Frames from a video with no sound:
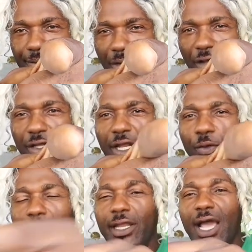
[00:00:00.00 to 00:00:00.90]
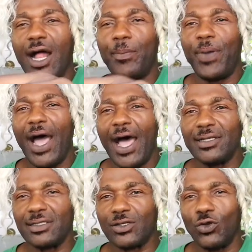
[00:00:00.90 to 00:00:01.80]
other day one y'all
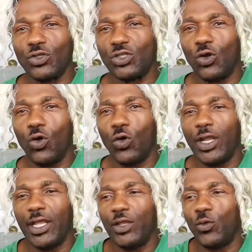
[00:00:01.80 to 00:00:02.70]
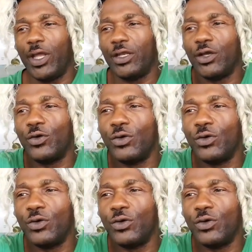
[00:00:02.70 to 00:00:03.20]
passed close to old lady window.